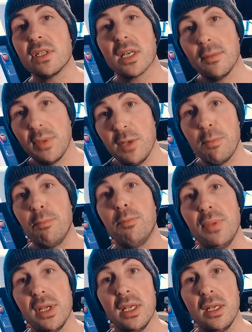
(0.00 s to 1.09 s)
time
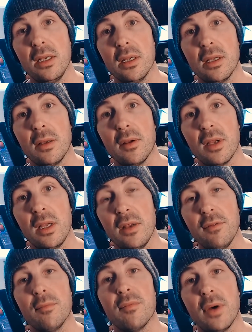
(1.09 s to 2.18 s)
he
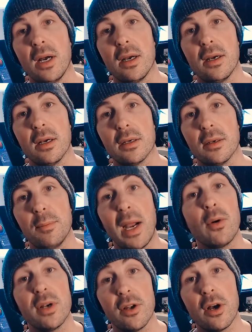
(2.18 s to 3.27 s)

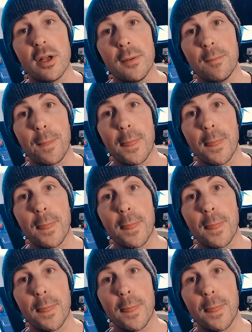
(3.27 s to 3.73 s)
powered it on,